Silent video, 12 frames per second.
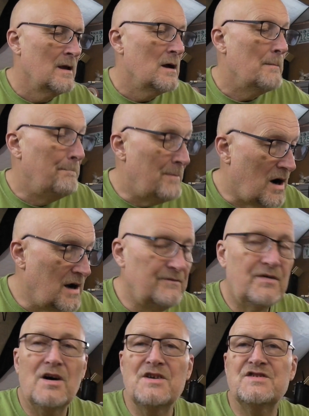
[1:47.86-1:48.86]
My
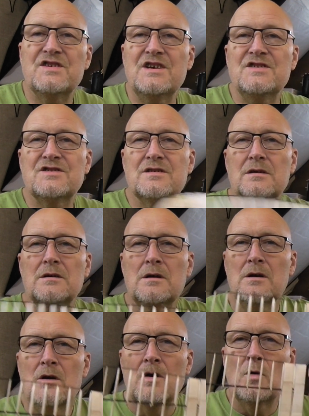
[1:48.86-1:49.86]
advice is,
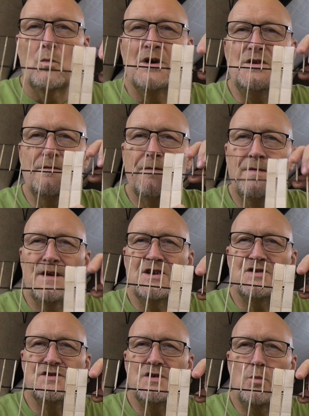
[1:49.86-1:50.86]
when you've
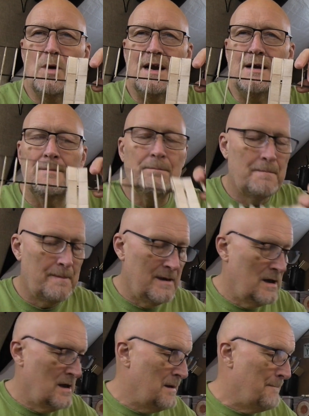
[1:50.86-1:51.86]
finished your wing,
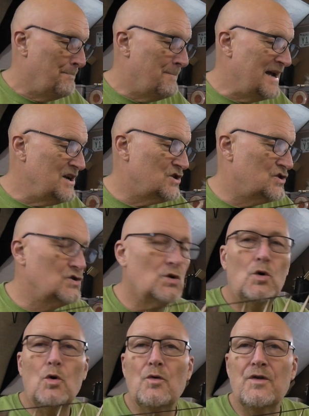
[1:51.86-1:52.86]
make
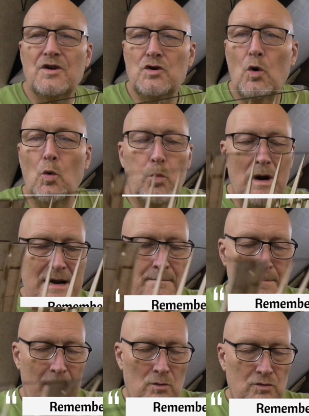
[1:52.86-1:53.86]
sure that your wing
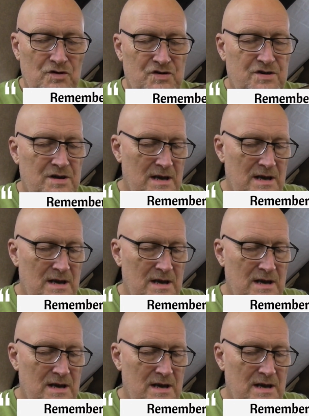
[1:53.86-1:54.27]
bolts